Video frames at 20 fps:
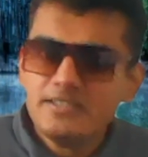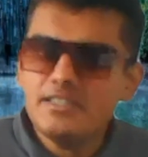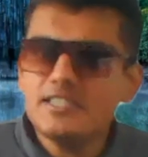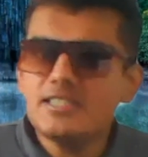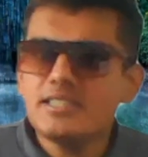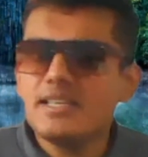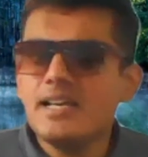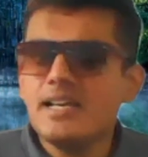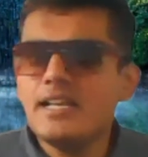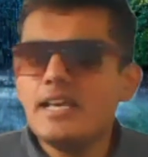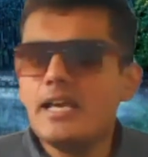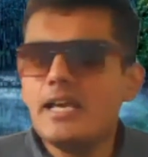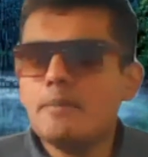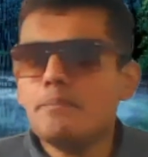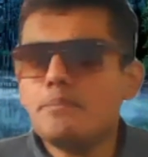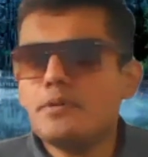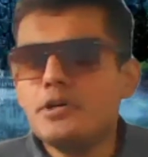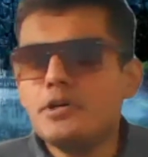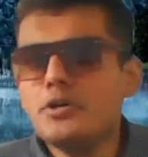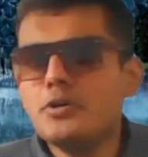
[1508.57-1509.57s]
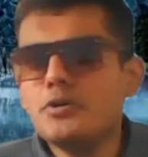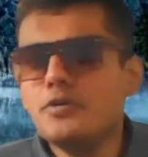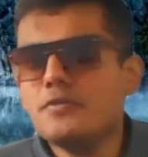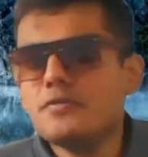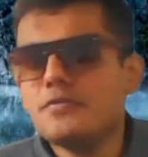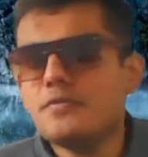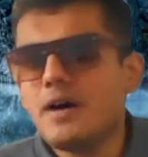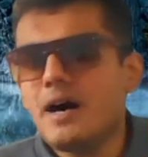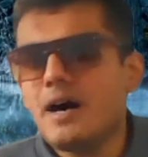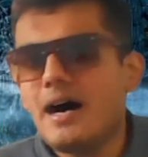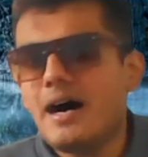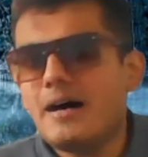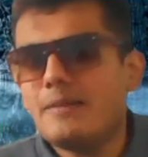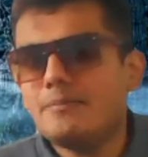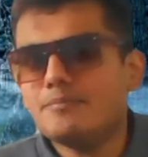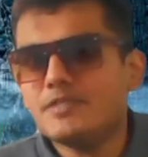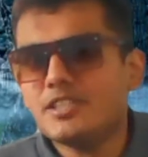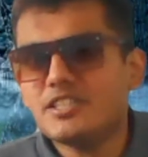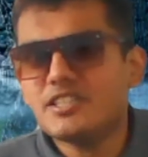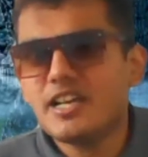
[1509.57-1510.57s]
This can
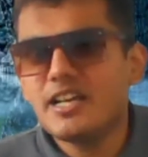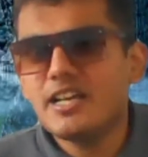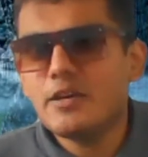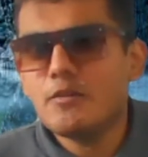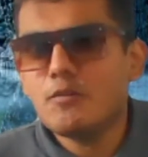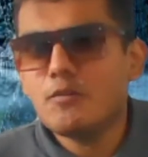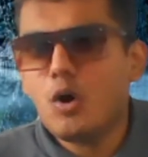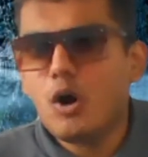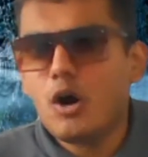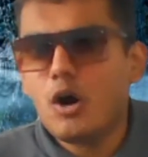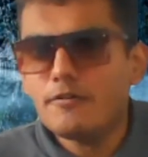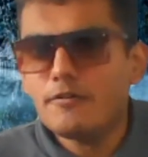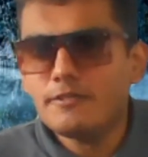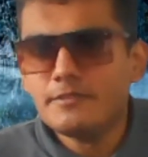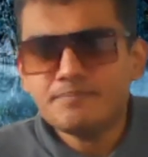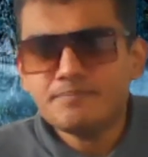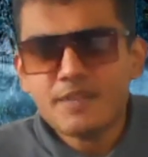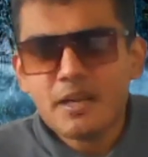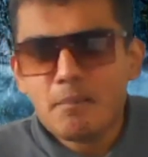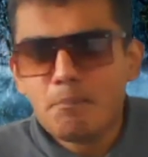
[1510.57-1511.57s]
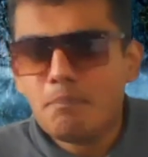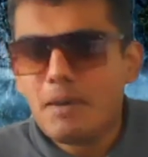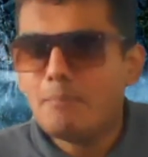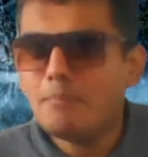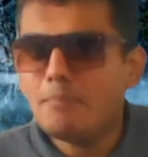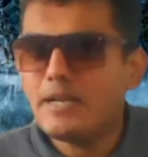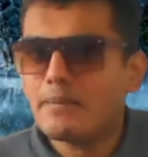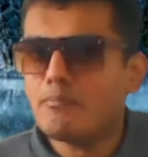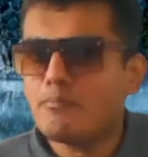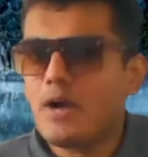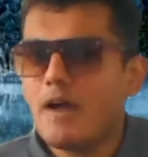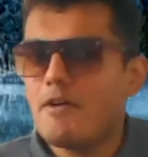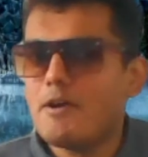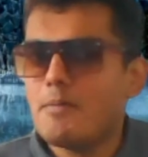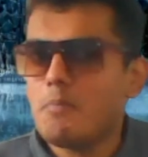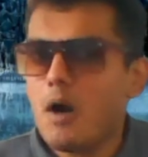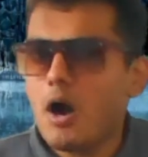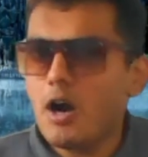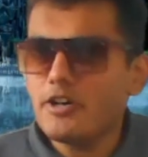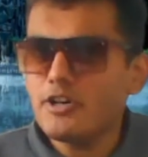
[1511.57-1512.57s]
involve
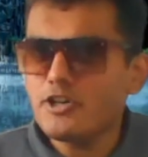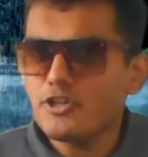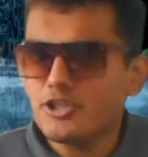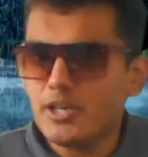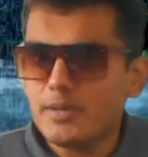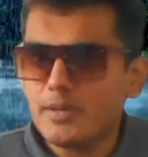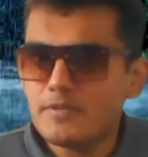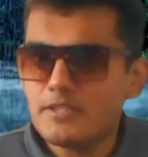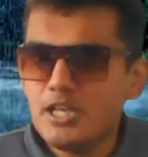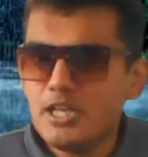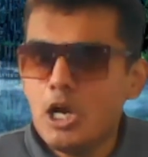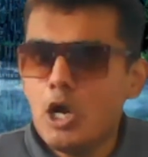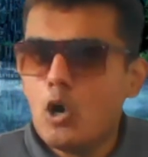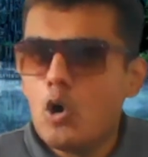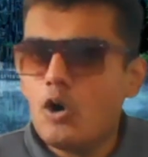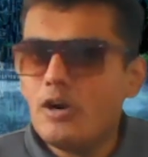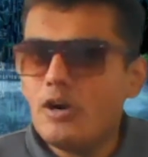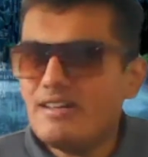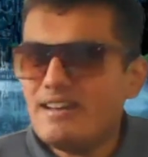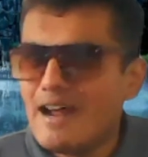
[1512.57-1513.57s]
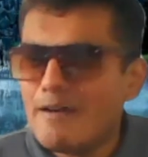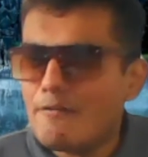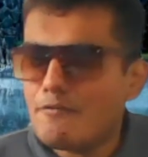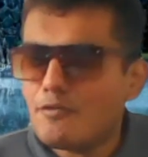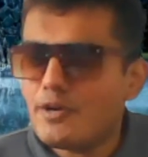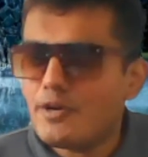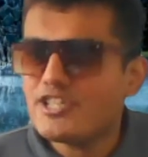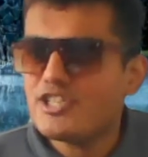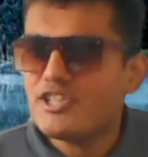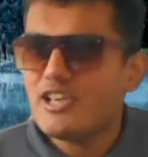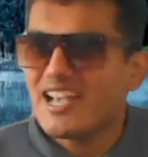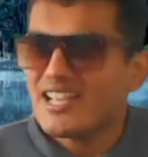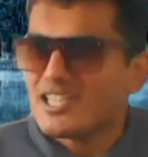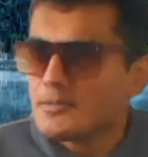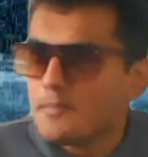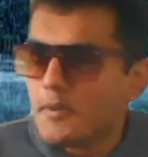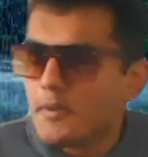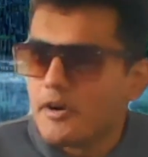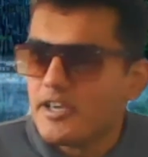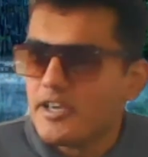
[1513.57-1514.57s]
public-private partnerships or leverage
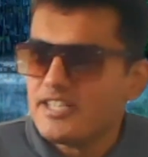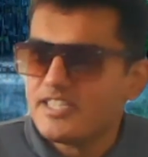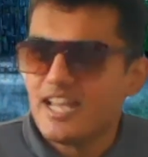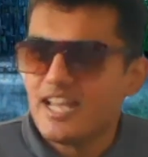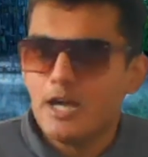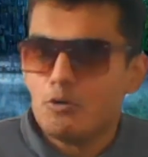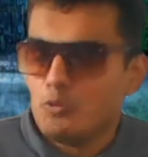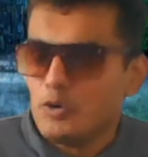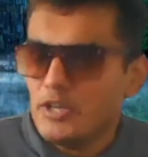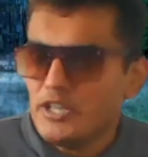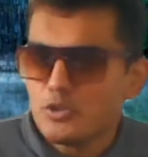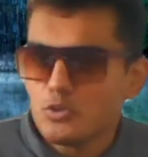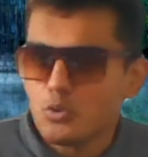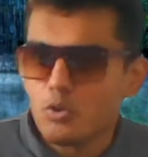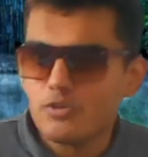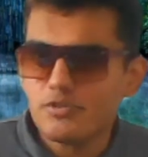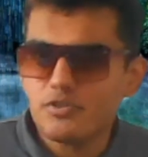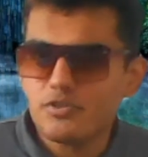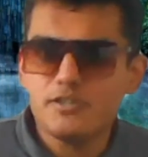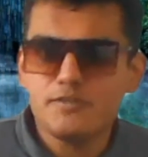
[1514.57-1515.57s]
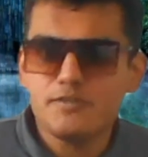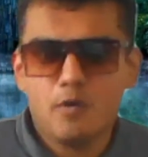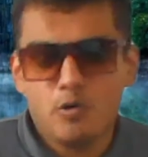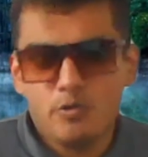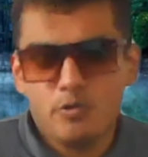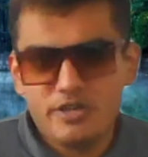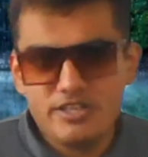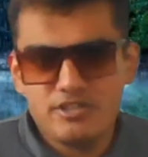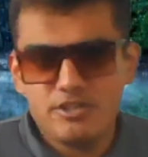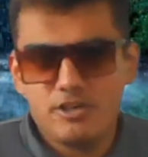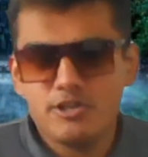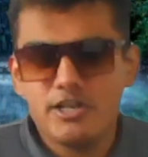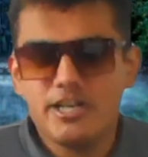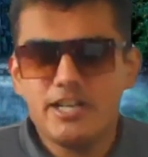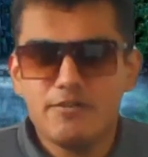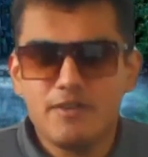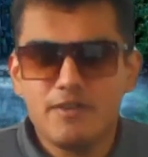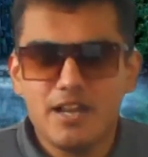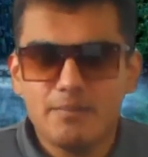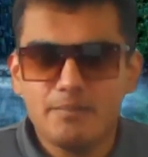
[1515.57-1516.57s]
expertise and resources for research
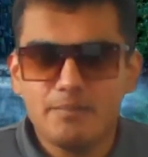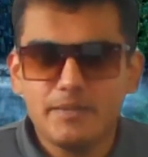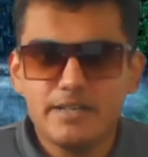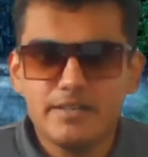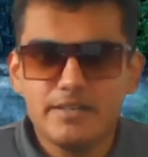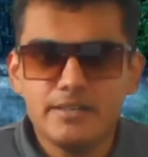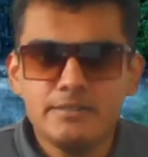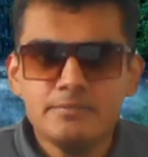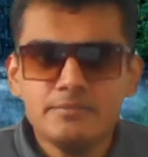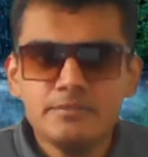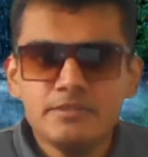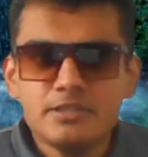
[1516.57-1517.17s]
and development.